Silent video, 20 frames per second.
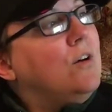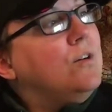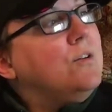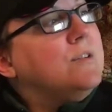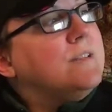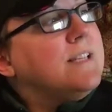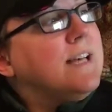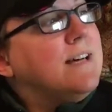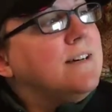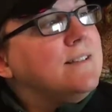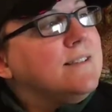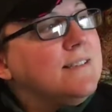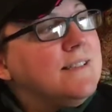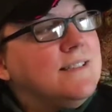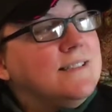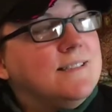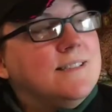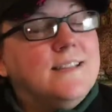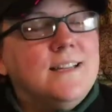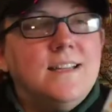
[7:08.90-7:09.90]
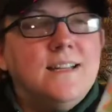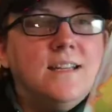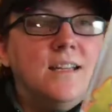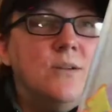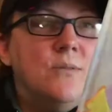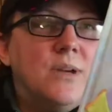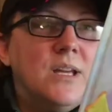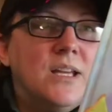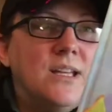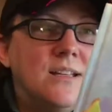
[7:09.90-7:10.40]
Whose House Is It
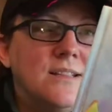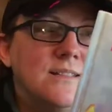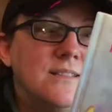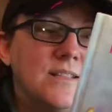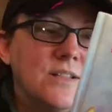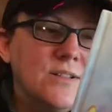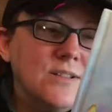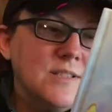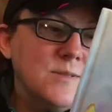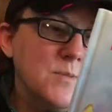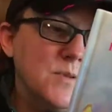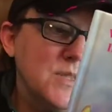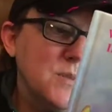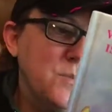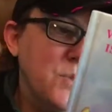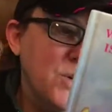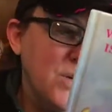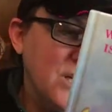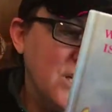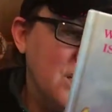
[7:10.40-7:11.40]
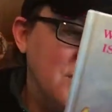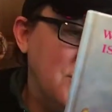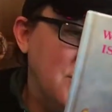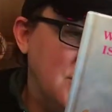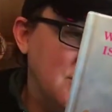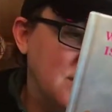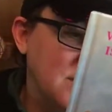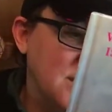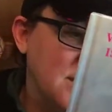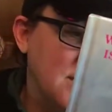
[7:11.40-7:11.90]
Anyway? It's a Christmas book
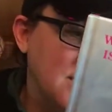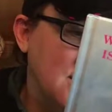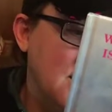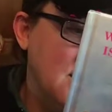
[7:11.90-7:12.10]
about